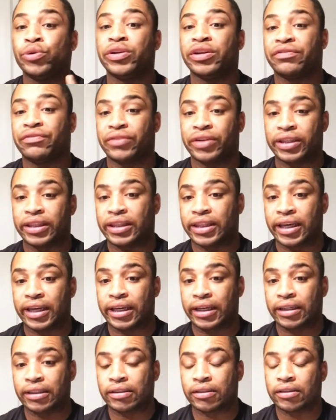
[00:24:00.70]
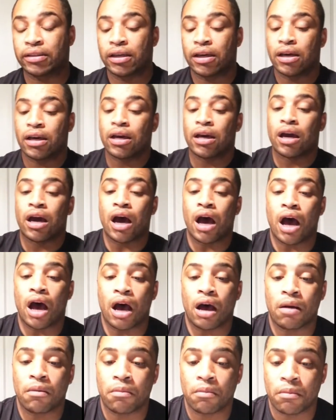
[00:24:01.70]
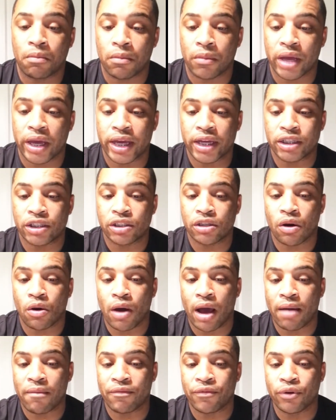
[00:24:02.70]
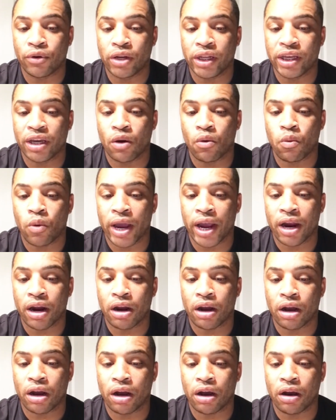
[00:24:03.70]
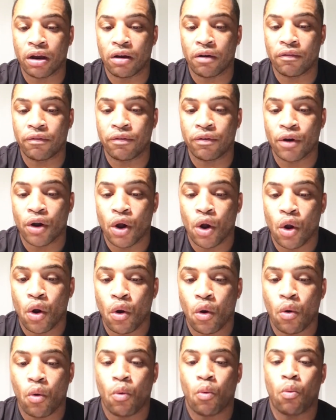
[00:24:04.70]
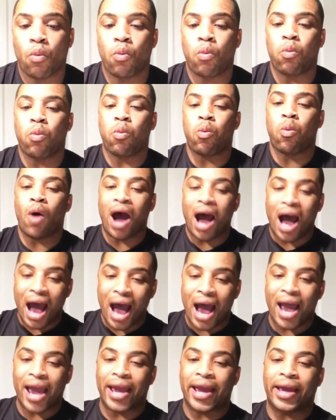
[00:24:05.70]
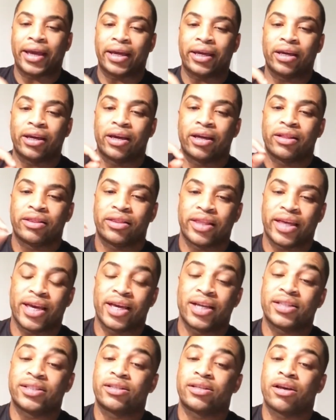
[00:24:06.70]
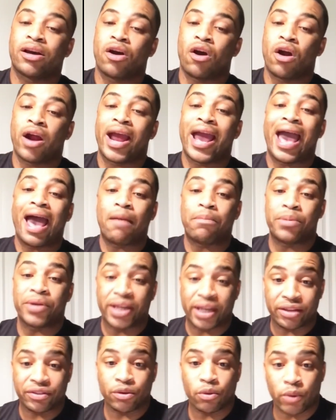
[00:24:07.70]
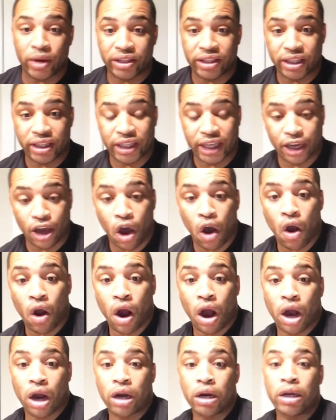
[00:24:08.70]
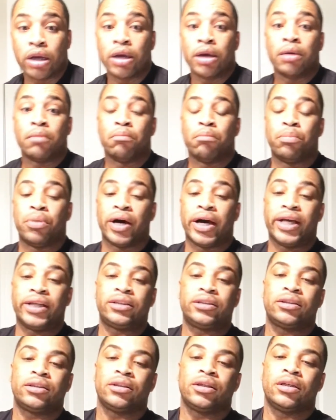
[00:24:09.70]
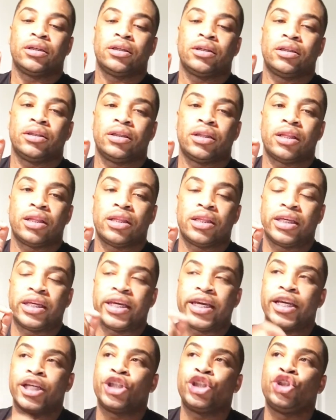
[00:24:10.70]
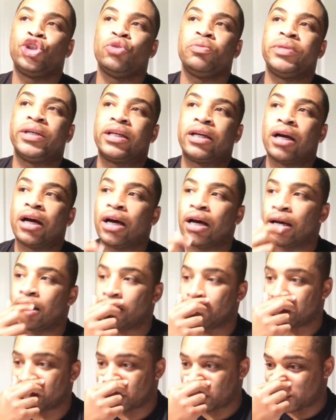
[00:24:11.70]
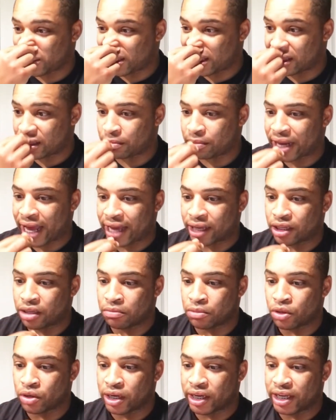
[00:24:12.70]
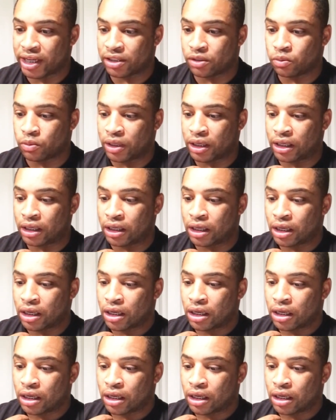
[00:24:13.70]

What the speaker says: is two different things. And so I'm fully aware of why things are happening the way that they are. But the issue becomes within the Black community is